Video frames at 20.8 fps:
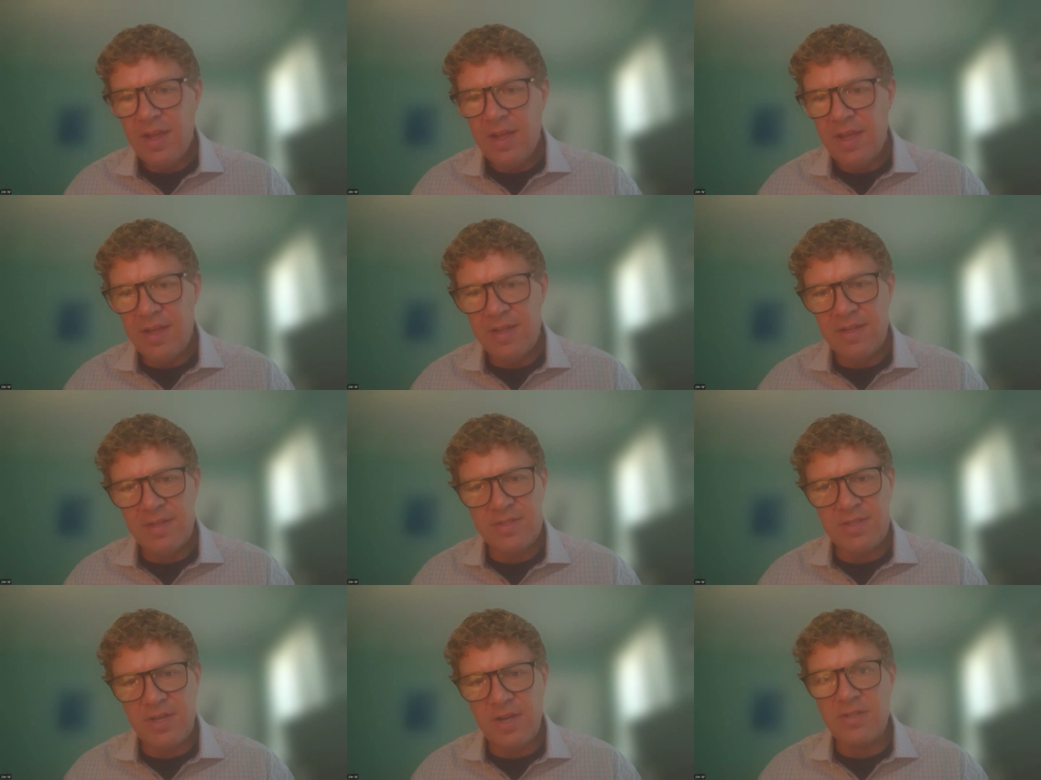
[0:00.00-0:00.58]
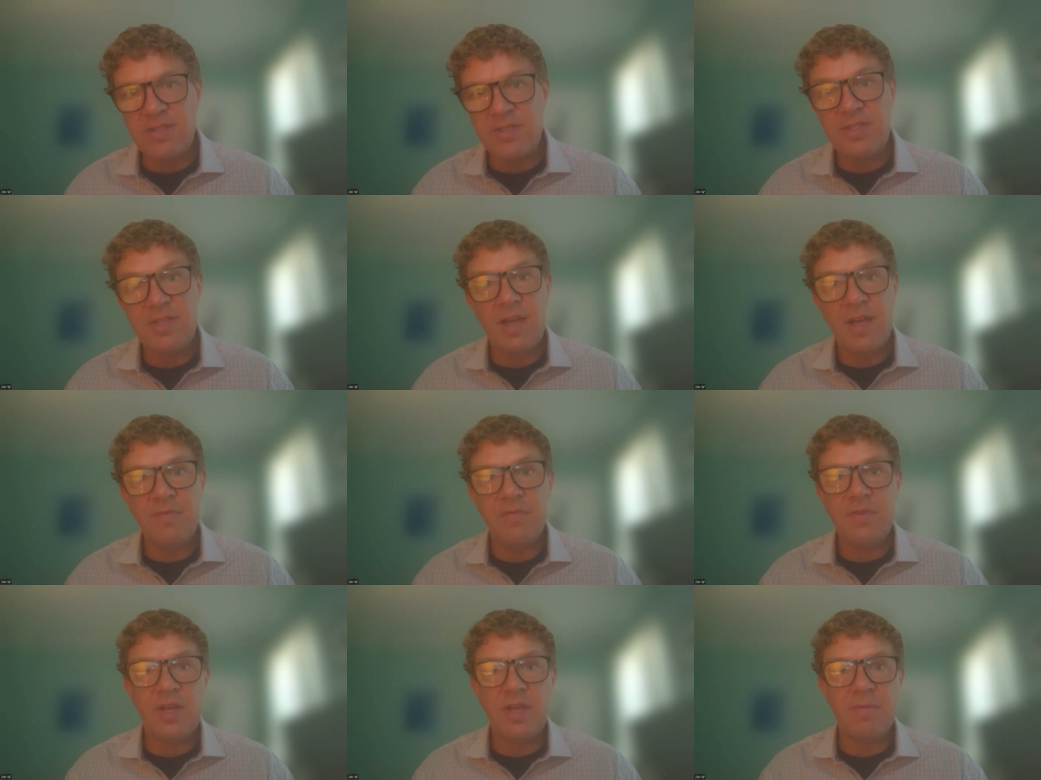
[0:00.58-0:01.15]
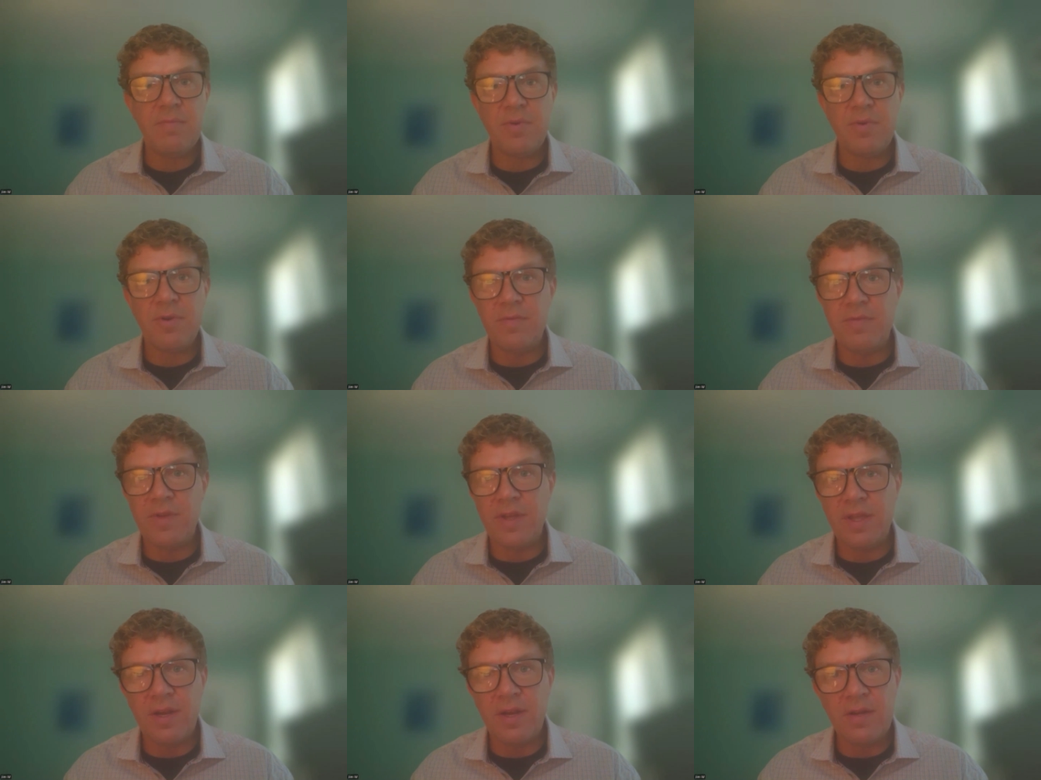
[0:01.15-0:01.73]
Is our safety
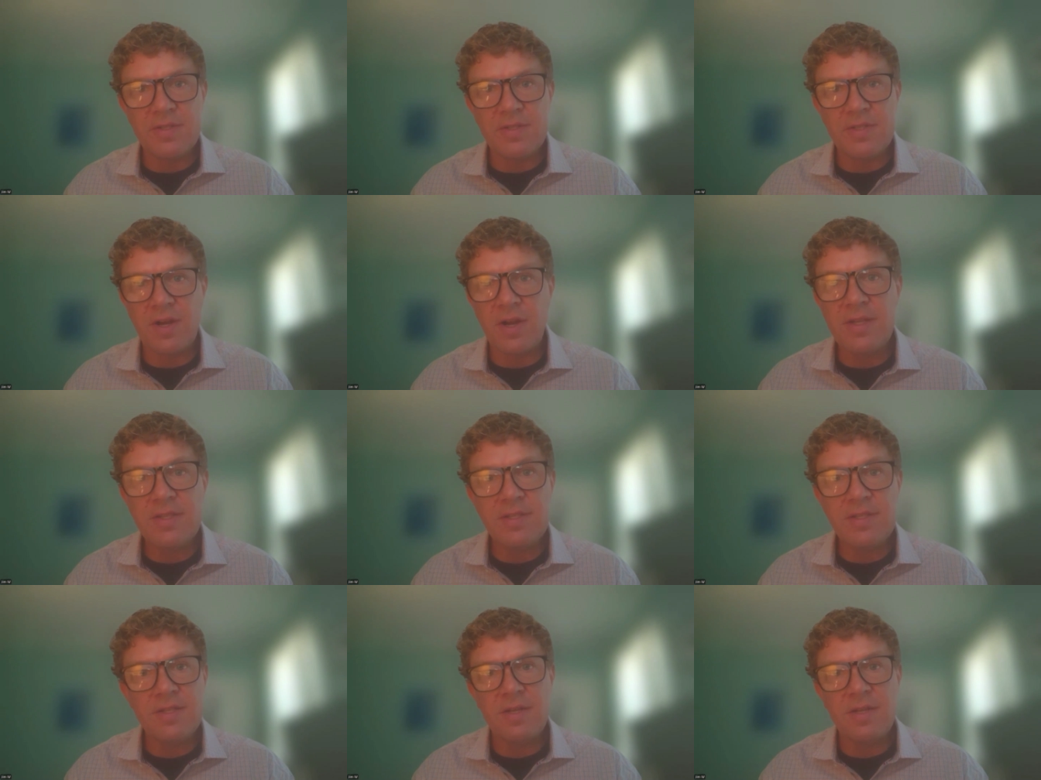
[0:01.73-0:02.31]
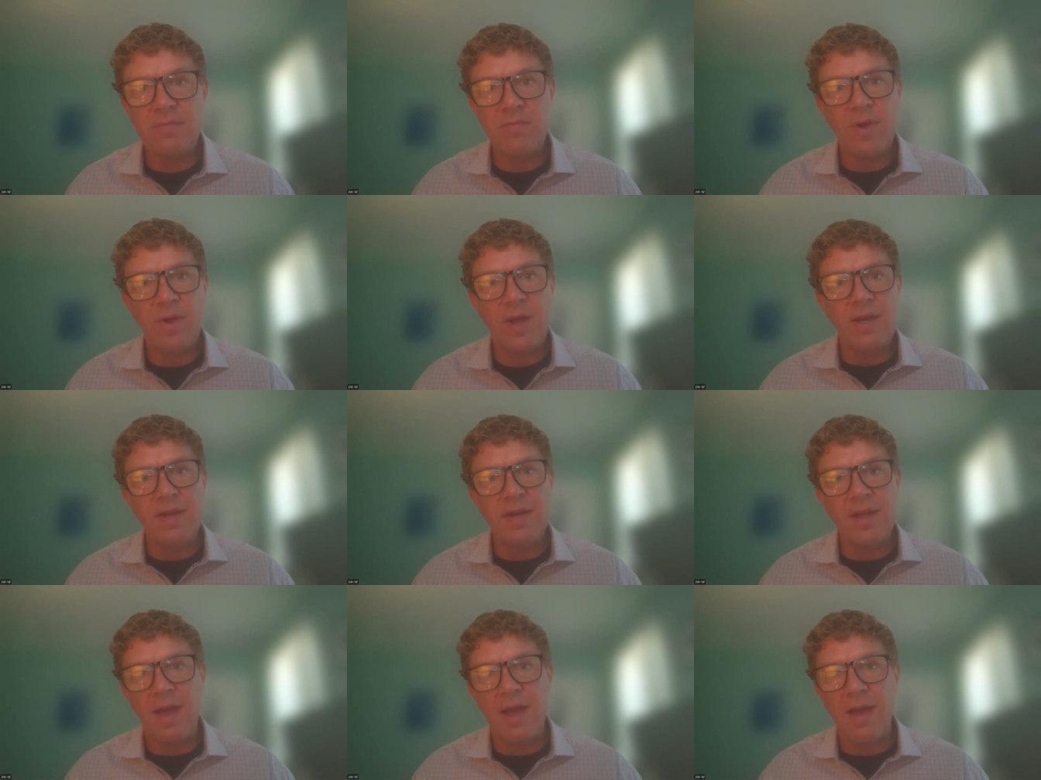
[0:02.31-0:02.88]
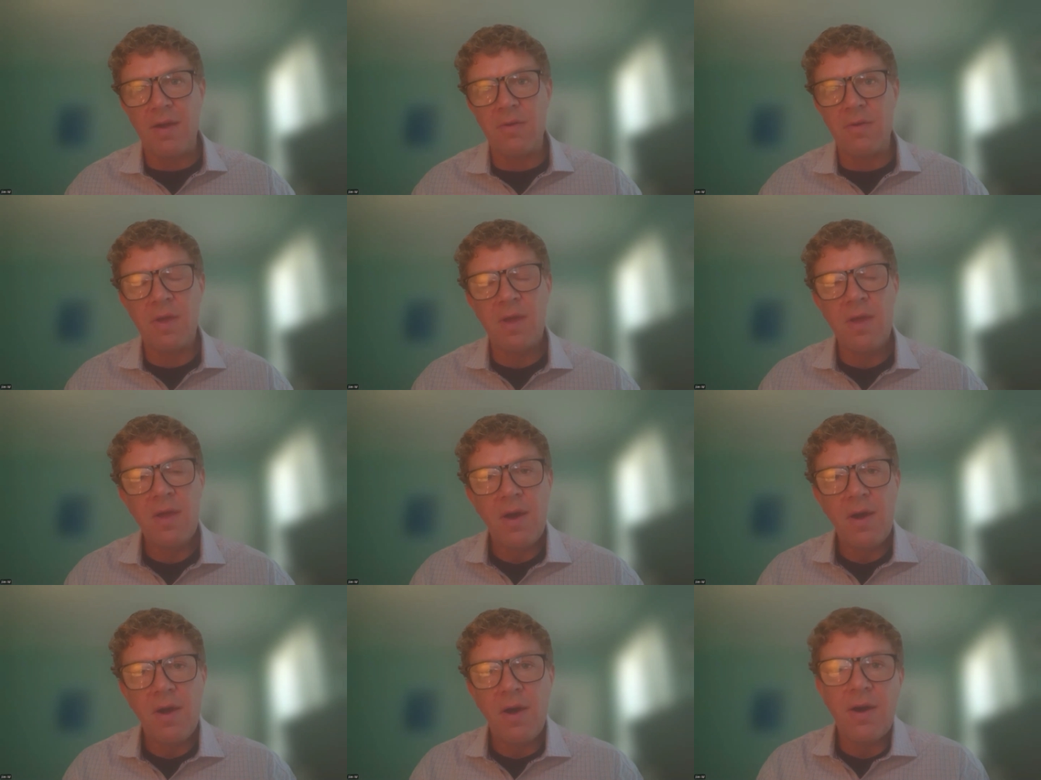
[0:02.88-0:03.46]
improving? Is our incident rate down?
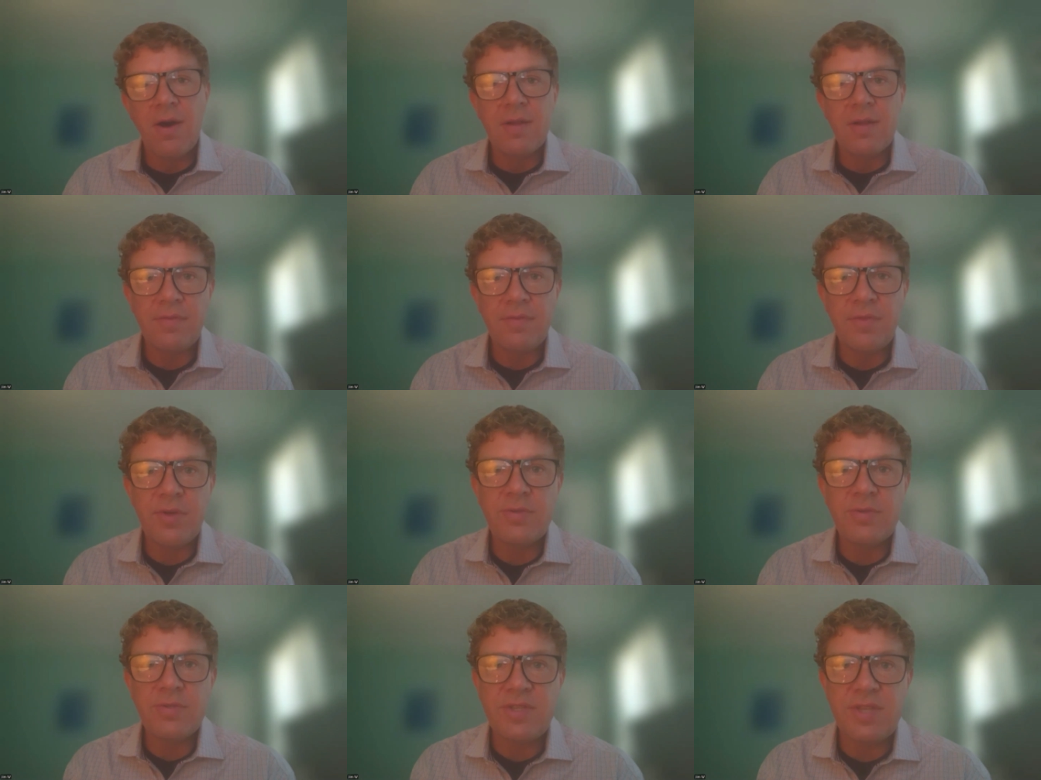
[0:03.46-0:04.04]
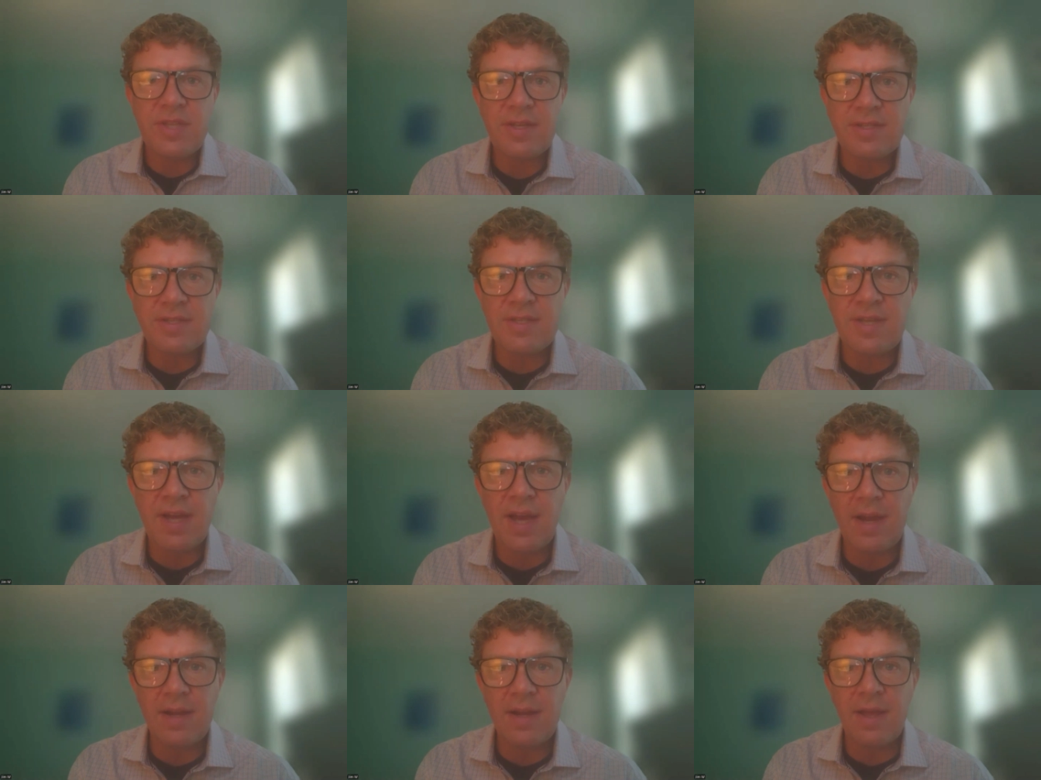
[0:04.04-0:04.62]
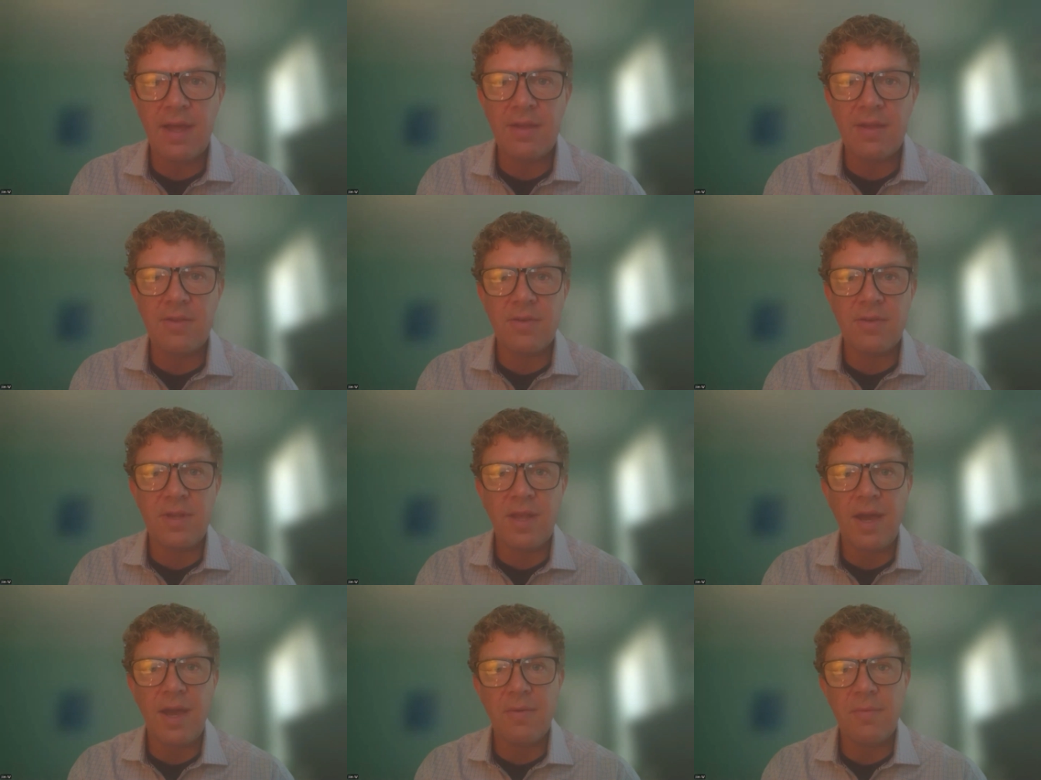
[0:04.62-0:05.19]
All of those things tie together
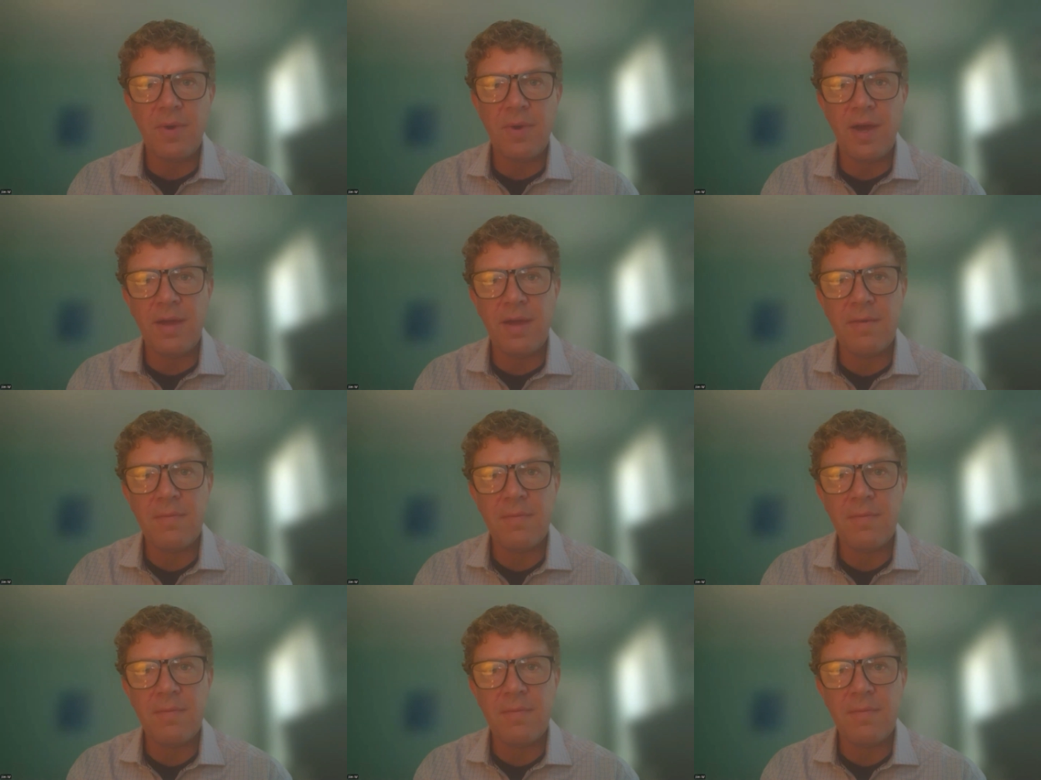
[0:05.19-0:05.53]
in that way.